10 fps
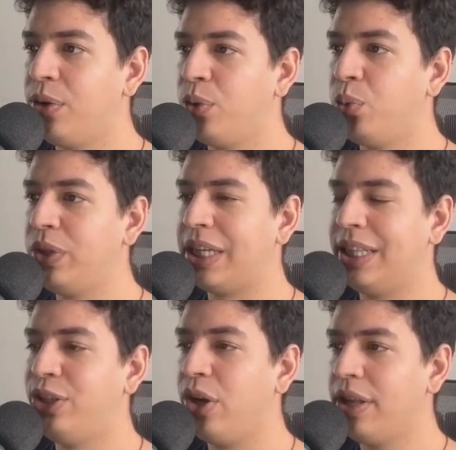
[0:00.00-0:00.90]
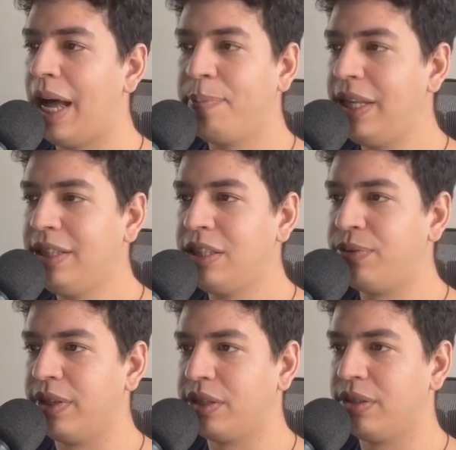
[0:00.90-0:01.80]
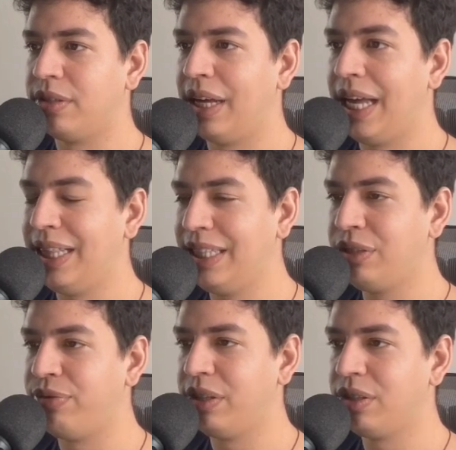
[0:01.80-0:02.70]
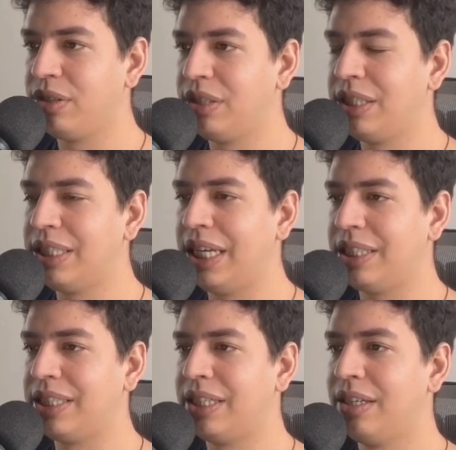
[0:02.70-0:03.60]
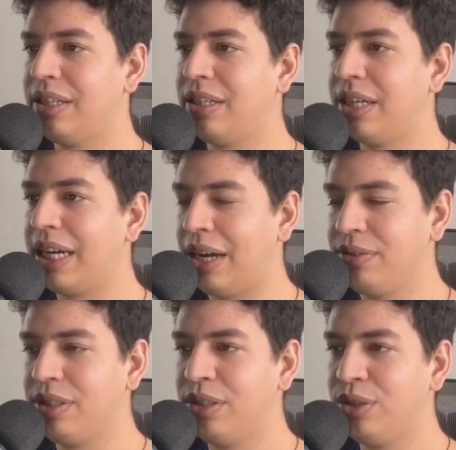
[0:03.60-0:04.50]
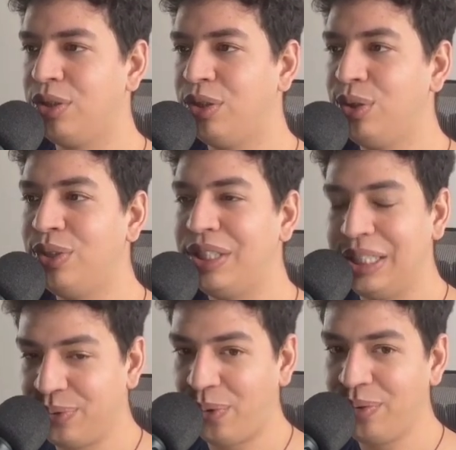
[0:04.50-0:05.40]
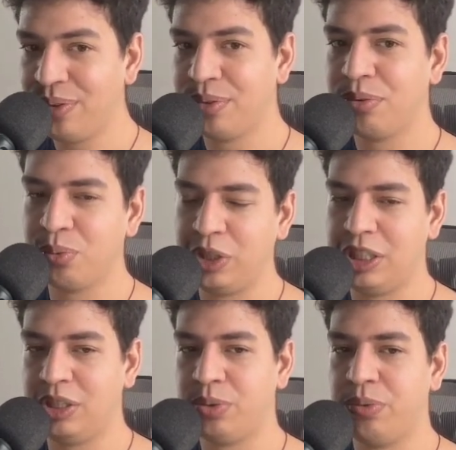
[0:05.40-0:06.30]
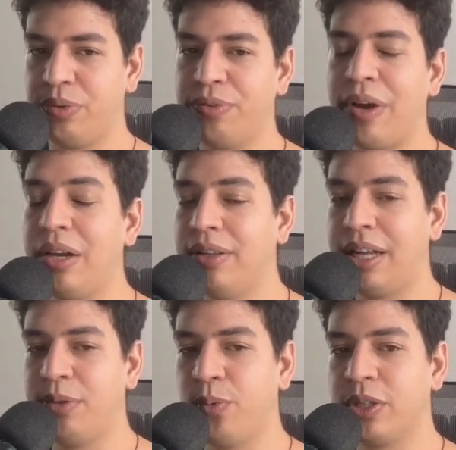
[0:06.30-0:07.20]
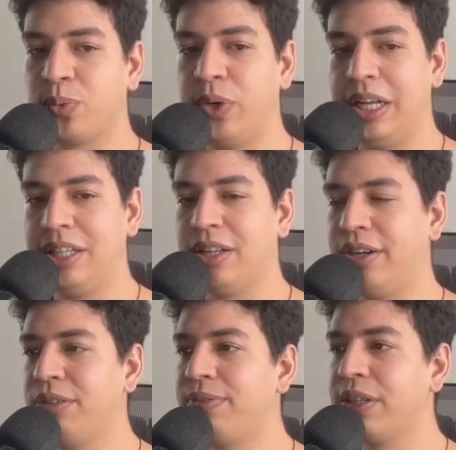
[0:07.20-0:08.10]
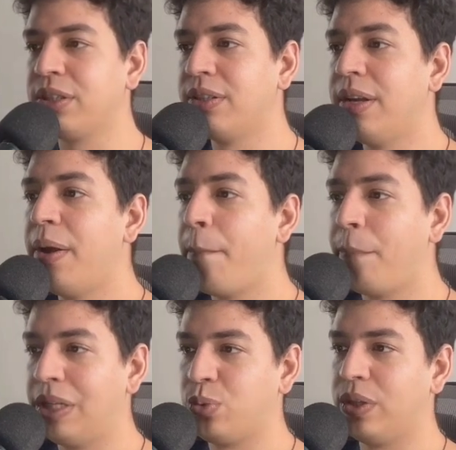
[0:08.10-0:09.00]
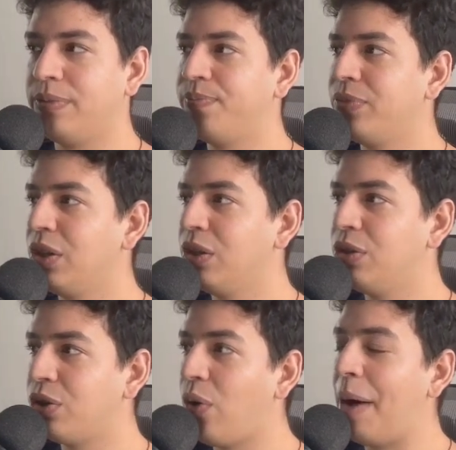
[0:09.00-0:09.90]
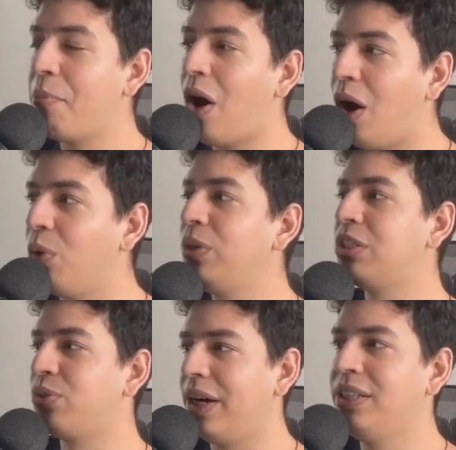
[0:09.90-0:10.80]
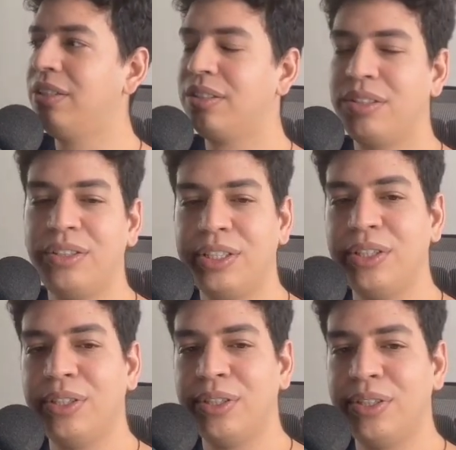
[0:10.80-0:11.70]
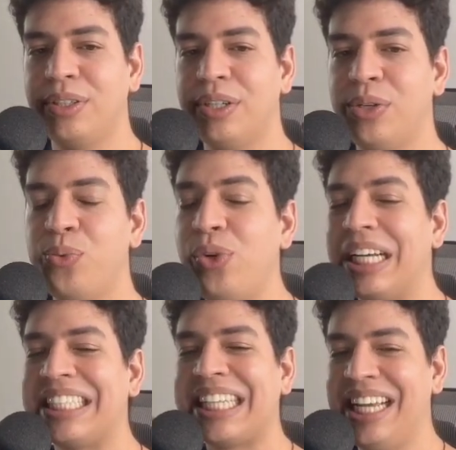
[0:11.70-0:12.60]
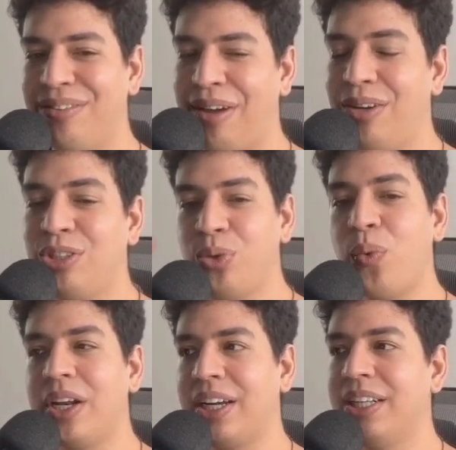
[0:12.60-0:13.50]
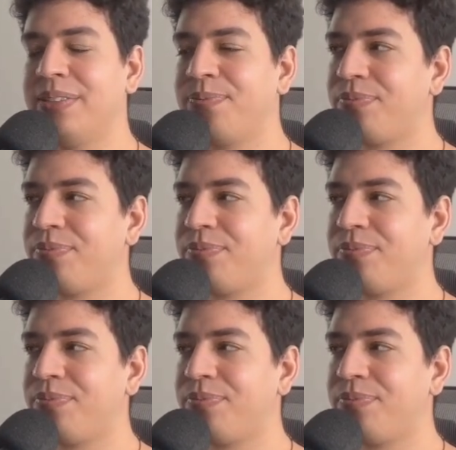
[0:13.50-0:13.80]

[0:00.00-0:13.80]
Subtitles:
we said don't update this function. And this function sets count to 0, which is the value that it was when I declared this function, plus 1. So I'm always trying to reassign the value to 1 again.